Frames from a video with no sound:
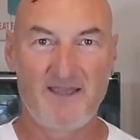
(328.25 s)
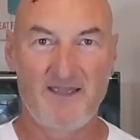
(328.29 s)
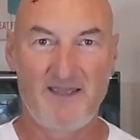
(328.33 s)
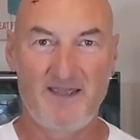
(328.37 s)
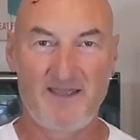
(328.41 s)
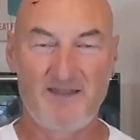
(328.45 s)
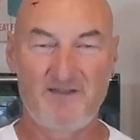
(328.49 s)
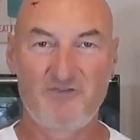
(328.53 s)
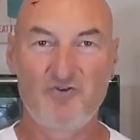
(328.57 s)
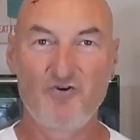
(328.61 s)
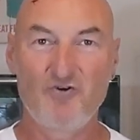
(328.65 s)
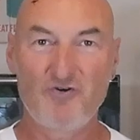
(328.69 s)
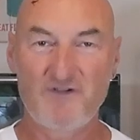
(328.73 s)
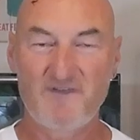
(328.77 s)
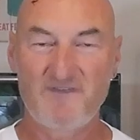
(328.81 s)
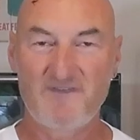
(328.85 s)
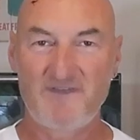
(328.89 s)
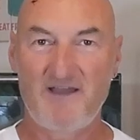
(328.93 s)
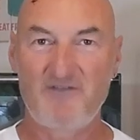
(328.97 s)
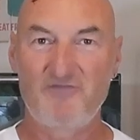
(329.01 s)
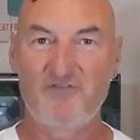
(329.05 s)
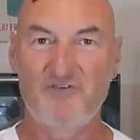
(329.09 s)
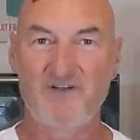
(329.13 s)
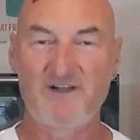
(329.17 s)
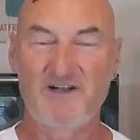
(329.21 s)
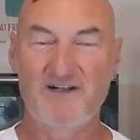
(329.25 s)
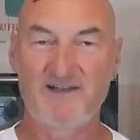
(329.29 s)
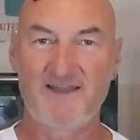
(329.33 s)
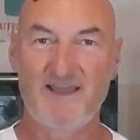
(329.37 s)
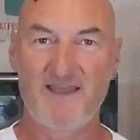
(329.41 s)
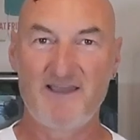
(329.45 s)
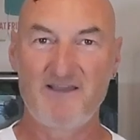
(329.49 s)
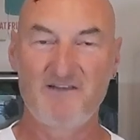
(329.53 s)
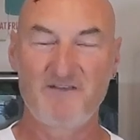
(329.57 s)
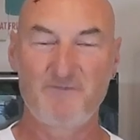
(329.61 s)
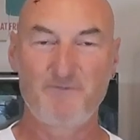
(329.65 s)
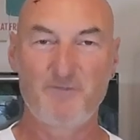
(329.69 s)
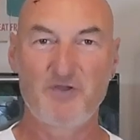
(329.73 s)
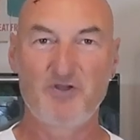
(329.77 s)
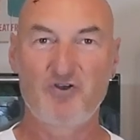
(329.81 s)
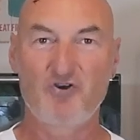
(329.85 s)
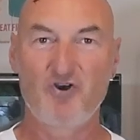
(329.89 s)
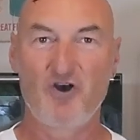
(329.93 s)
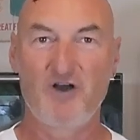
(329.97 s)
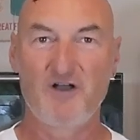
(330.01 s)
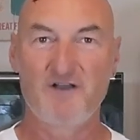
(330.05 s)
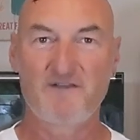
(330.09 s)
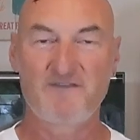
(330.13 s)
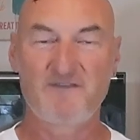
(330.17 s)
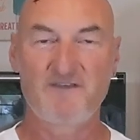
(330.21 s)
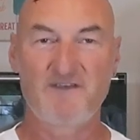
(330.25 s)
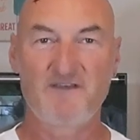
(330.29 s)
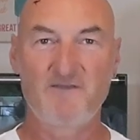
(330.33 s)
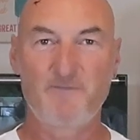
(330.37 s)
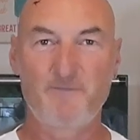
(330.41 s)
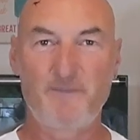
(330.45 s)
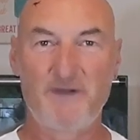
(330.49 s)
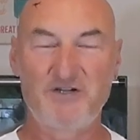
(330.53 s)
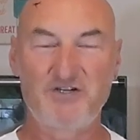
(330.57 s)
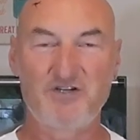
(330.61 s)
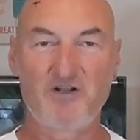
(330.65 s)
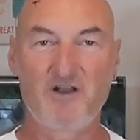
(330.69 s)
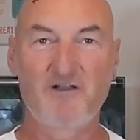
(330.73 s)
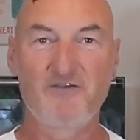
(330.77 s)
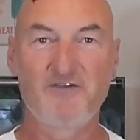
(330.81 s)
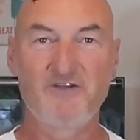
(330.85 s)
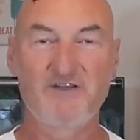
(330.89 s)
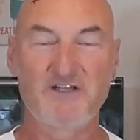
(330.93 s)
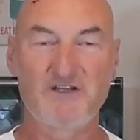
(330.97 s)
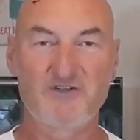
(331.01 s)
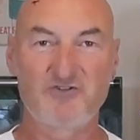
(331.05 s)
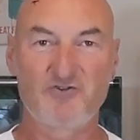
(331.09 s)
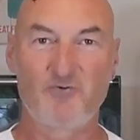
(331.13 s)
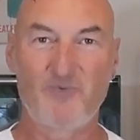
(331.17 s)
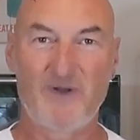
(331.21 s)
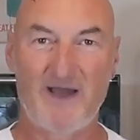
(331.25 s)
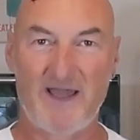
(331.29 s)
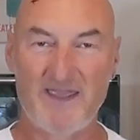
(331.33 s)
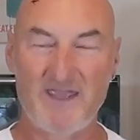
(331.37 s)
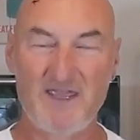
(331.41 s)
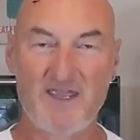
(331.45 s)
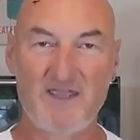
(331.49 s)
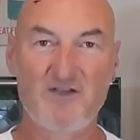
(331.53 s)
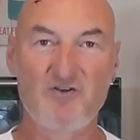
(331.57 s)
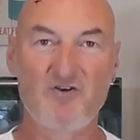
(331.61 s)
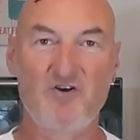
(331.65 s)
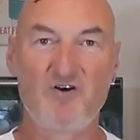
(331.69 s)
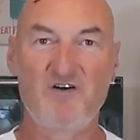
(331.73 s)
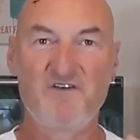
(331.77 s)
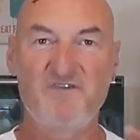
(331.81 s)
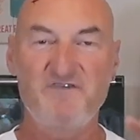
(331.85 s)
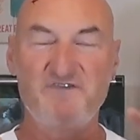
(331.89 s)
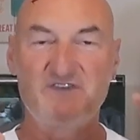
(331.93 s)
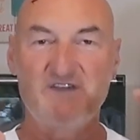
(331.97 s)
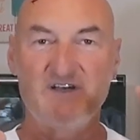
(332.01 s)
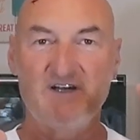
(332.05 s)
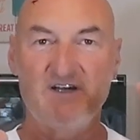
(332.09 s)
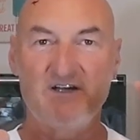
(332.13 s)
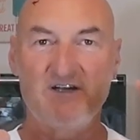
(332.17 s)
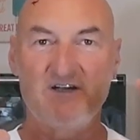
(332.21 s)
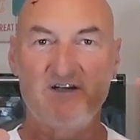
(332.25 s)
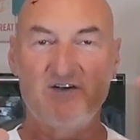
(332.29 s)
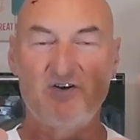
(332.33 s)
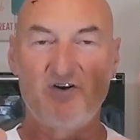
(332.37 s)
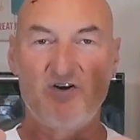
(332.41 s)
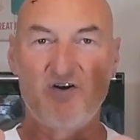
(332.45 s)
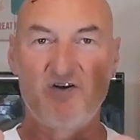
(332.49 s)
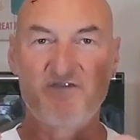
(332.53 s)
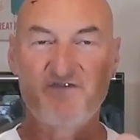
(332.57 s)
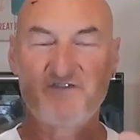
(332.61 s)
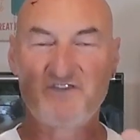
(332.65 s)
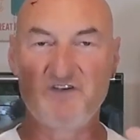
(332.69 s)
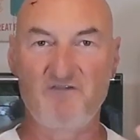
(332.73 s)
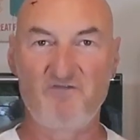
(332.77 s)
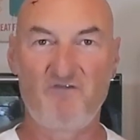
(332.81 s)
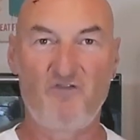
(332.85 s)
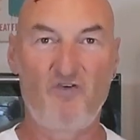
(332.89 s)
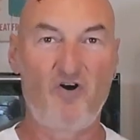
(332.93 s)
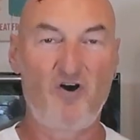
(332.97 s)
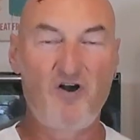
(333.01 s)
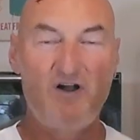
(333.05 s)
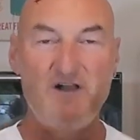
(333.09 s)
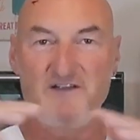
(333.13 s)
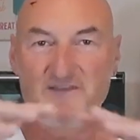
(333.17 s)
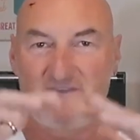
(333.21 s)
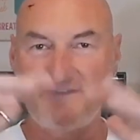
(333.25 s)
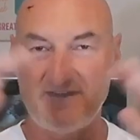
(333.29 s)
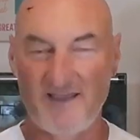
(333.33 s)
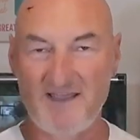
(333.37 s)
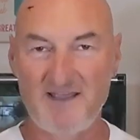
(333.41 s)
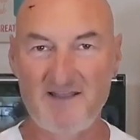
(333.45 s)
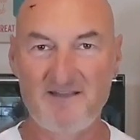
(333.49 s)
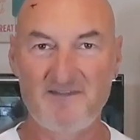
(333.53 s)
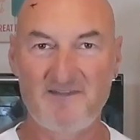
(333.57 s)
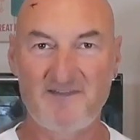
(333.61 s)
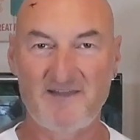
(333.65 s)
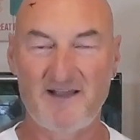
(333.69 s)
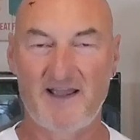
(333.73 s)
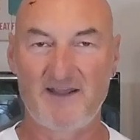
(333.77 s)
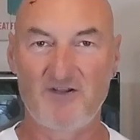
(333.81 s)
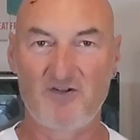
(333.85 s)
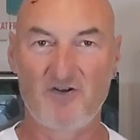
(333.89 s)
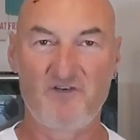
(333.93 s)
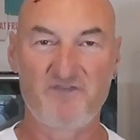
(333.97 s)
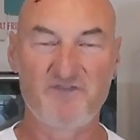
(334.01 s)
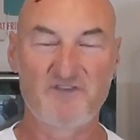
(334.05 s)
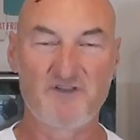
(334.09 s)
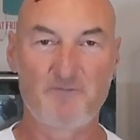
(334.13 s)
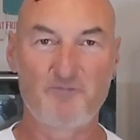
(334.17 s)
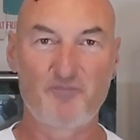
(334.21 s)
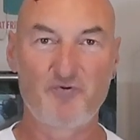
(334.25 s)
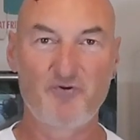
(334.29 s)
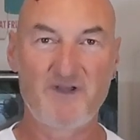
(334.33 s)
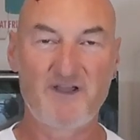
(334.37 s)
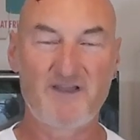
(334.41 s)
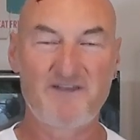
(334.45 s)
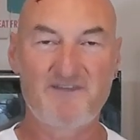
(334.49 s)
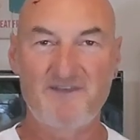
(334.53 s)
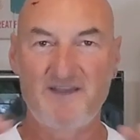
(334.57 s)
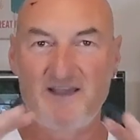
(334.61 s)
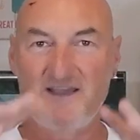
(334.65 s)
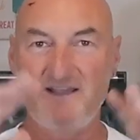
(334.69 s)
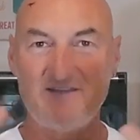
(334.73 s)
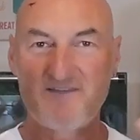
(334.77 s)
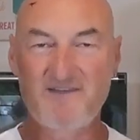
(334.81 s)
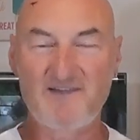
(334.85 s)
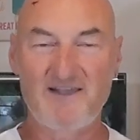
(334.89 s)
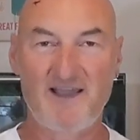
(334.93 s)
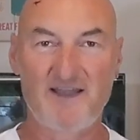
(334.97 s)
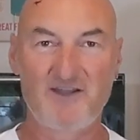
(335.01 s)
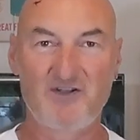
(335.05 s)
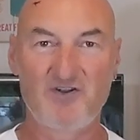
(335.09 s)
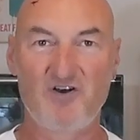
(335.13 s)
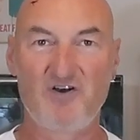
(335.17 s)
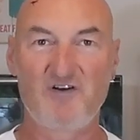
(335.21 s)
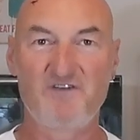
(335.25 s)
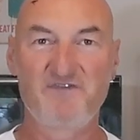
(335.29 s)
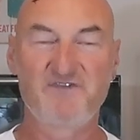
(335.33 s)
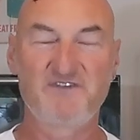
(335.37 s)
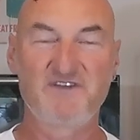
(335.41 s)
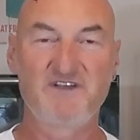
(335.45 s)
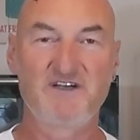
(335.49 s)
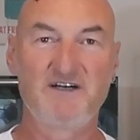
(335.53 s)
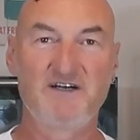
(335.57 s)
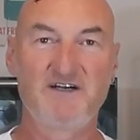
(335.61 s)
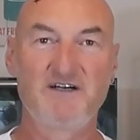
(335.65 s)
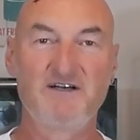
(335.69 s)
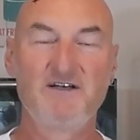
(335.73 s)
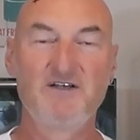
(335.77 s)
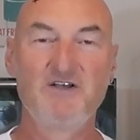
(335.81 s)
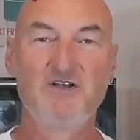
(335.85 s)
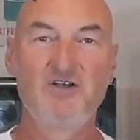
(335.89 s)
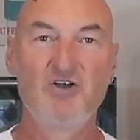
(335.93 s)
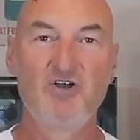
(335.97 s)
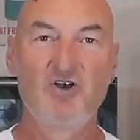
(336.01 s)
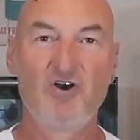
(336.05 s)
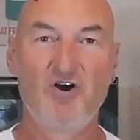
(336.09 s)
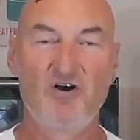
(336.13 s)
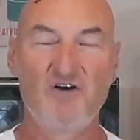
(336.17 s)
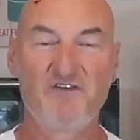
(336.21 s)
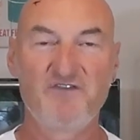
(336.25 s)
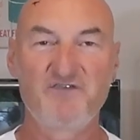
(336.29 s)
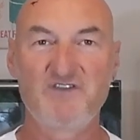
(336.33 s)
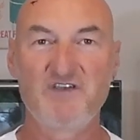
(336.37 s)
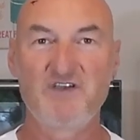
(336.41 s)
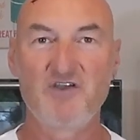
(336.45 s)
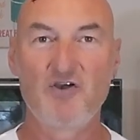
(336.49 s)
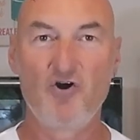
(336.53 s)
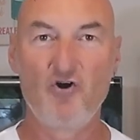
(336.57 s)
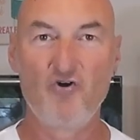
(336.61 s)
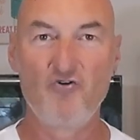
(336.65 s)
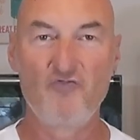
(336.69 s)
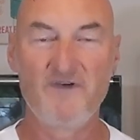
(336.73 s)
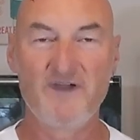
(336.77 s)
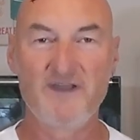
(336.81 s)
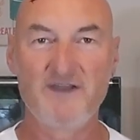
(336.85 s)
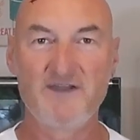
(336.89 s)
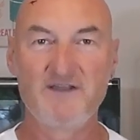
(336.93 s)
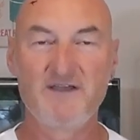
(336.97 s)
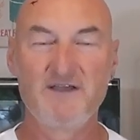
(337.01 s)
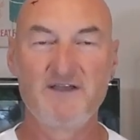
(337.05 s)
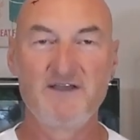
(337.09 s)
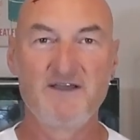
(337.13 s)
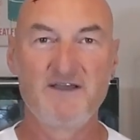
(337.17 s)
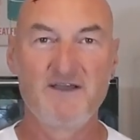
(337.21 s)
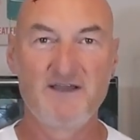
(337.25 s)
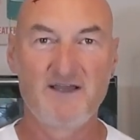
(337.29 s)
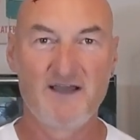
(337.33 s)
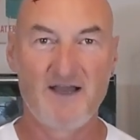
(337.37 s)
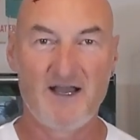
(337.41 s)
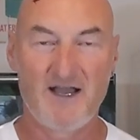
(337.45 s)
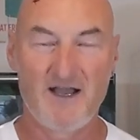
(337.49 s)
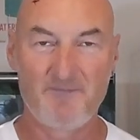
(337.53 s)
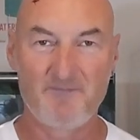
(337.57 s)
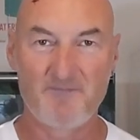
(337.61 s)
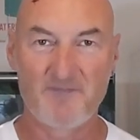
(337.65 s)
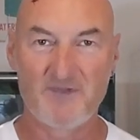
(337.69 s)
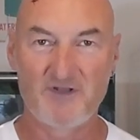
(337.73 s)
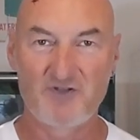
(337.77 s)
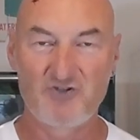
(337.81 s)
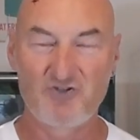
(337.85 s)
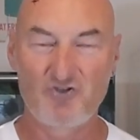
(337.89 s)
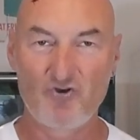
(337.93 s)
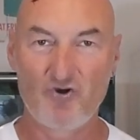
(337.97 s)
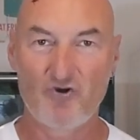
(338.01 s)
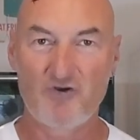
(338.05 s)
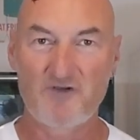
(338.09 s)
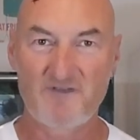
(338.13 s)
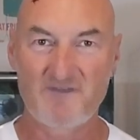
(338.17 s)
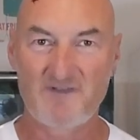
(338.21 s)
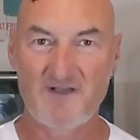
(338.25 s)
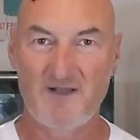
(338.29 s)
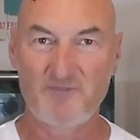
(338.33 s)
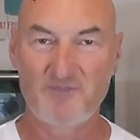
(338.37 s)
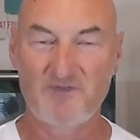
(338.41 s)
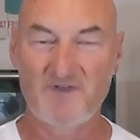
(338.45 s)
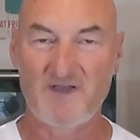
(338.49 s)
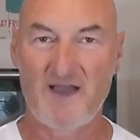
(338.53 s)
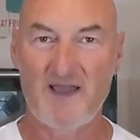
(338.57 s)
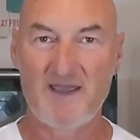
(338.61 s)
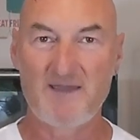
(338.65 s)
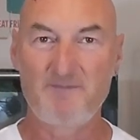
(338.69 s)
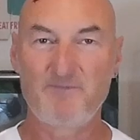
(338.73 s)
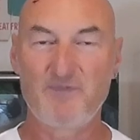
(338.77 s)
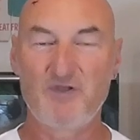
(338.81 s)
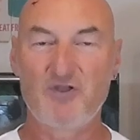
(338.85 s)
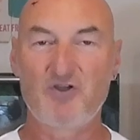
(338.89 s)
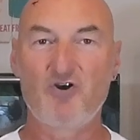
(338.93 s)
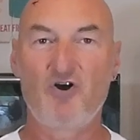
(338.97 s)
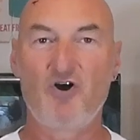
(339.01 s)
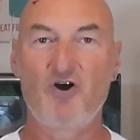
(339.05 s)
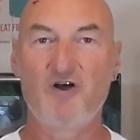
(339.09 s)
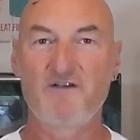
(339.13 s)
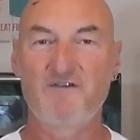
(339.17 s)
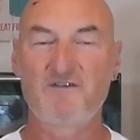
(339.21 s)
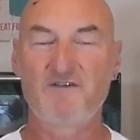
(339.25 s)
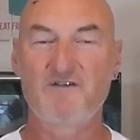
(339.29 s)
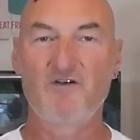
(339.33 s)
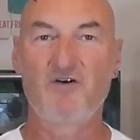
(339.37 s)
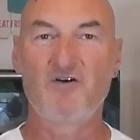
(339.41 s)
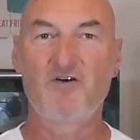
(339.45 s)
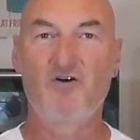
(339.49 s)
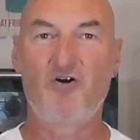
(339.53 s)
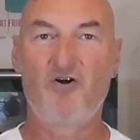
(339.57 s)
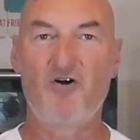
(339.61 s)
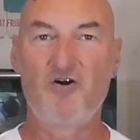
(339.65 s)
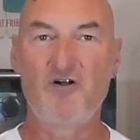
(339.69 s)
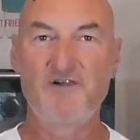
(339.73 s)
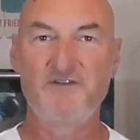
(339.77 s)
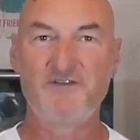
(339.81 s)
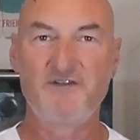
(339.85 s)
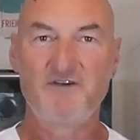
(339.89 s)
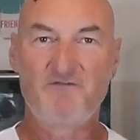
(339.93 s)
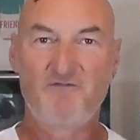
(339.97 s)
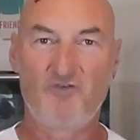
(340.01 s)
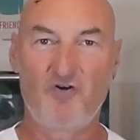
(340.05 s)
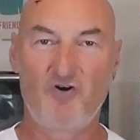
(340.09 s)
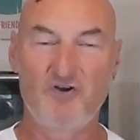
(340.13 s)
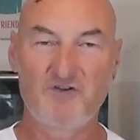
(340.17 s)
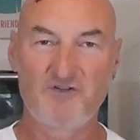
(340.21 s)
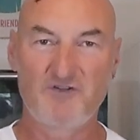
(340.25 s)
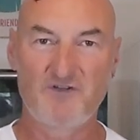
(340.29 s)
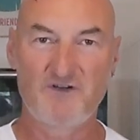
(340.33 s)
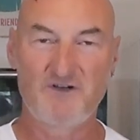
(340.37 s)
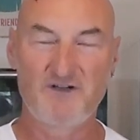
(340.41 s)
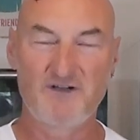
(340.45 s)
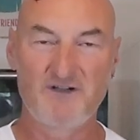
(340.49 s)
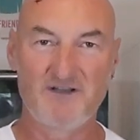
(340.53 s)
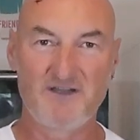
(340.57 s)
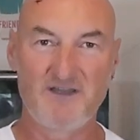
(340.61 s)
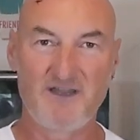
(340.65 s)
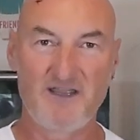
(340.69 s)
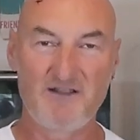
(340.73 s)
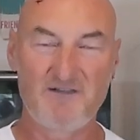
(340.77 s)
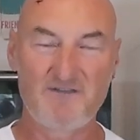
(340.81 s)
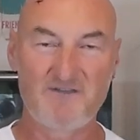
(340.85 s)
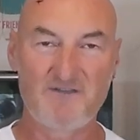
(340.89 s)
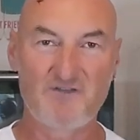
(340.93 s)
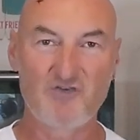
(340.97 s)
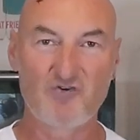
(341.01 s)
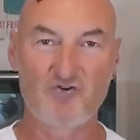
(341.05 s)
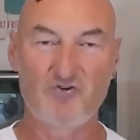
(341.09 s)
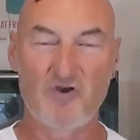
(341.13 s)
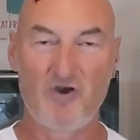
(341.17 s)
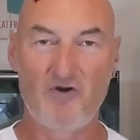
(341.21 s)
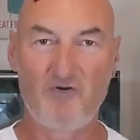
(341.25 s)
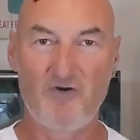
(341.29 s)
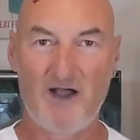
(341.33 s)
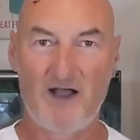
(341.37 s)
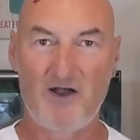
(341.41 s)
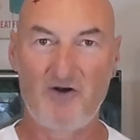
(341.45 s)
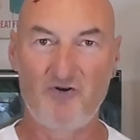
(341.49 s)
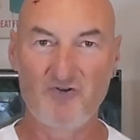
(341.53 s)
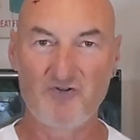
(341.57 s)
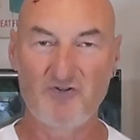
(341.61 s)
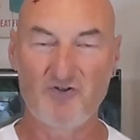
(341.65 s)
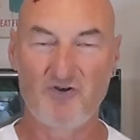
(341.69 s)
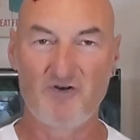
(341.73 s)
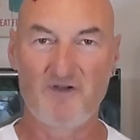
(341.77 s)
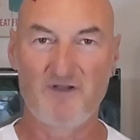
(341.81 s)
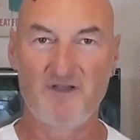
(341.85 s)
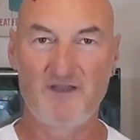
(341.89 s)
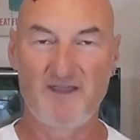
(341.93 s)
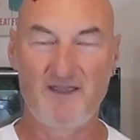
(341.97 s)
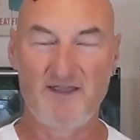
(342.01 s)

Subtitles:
It took several days because especially the drying of the walls inside of the bricks inside of the oven took some time because all the water needs to go out.